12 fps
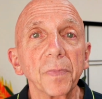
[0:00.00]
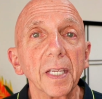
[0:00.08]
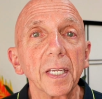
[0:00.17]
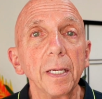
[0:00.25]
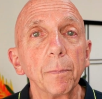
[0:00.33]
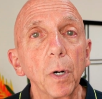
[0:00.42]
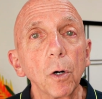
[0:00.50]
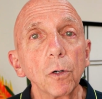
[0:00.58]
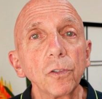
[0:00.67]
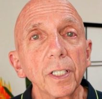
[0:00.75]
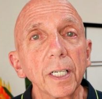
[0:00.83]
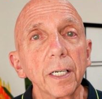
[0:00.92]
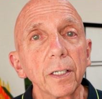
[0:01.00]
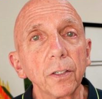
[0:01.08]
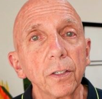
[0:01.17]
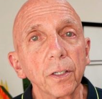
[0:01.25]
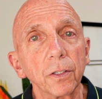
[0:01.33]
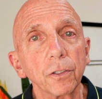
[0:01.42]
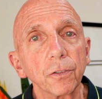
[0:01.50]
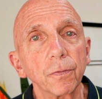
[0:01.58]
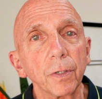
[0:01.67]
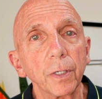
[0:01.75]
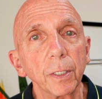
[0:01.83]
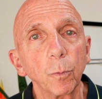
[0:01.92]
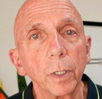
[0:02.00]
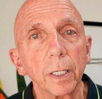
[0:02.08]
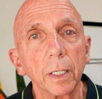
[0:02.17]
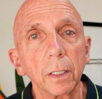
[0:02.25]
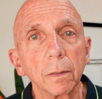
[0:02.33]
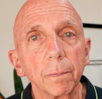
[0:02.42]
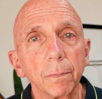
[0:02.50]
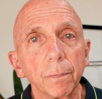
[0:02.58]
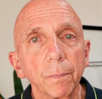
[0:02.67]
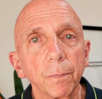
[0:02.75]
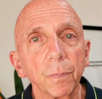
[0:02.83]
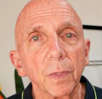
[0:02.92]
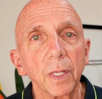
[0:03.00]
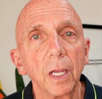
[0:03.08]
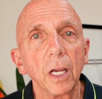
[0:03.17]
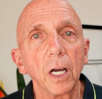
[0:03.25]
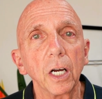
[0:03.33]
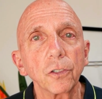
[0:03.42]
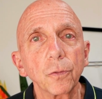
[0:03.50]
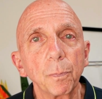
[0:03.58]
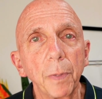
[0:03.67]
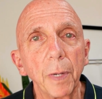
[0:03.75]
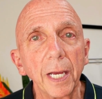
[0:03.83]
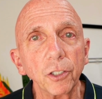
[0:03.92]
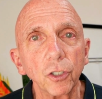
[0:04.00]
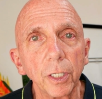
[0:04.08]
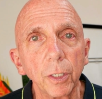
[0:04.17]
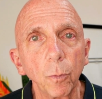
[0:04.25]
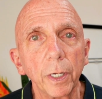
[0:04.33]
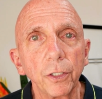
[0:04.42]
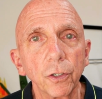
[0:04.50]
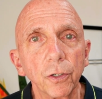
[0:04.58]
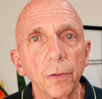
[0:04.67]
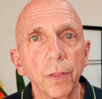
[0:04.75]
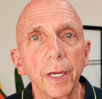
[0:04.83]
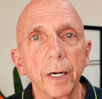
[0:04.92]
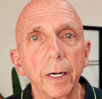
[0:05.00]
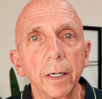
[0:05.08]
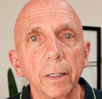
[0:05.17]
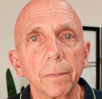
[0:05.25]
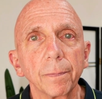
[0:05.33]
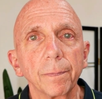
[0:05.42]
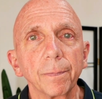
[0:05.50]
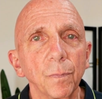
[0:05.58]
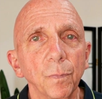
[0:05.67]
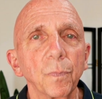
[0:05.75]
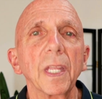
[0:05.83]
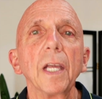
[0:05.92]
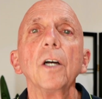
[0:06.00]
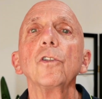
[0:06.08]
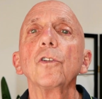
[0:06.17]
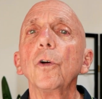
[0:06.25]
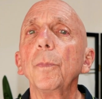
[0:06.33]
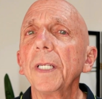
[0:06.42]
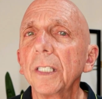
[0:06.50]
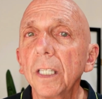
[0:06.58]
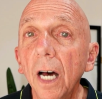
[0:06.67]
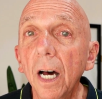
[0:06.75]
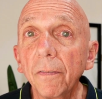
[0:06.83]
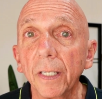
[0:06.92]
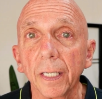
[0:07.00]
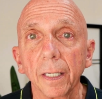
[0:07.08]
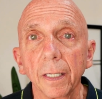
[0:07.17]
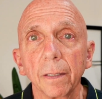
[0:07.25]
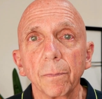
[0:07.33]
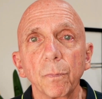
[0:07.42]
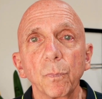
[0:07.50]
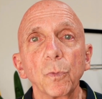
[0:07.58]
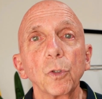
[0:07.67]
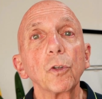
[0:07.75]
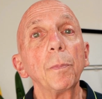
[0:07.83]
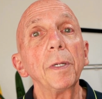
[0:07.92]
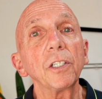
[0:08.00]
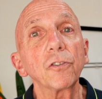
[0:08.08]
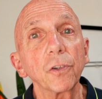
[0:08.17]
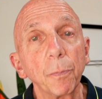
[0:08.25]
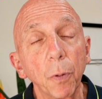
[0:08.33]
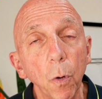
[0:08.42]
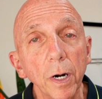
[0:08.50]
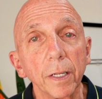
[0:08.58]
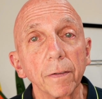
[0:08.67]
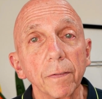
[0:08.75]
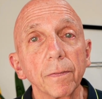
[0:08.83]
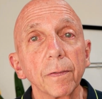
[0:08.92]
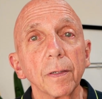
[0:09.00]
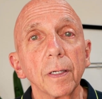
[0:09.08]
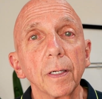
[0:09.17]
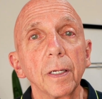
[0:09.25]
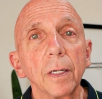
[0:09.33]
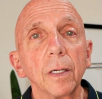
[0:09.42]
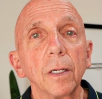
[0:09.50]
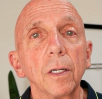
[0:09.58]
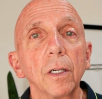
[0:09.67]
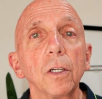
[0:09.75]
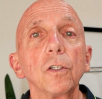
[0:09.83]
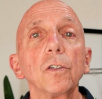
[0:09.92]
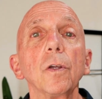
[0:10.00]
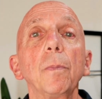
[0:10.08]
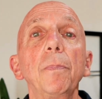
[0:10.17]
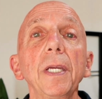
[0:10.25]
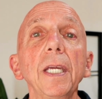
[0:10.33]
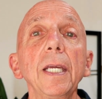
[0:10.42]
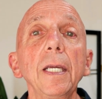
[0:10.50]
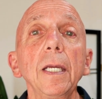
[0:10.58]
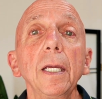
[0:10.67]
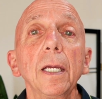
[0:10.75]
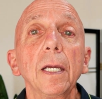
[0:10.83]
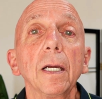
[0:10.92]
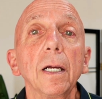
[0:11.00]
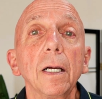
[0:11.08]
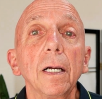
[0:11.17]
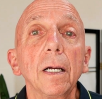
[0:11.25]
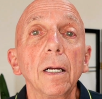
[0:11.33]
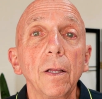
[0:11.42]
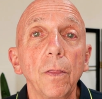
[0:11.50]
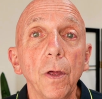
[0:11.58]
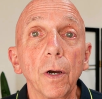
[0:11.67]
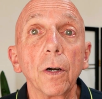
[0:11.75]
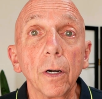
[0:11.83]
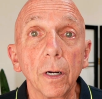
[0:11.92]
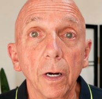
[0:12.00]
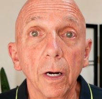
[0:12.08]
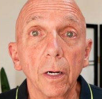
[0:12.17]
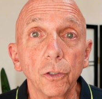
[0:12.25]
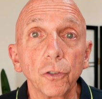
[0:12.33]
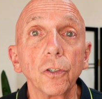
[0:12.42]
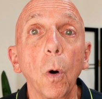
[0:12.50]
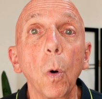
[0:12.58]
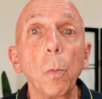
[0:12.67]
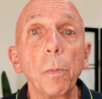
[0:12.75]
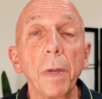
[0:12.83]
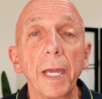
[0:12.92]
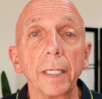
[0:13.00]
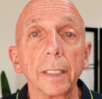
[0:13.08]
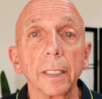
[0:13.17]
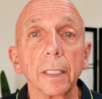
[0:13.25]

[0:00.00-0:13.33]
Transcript: Imposing on another's free will, especially when you're there to be loving, to be supportive, to be their soulmate,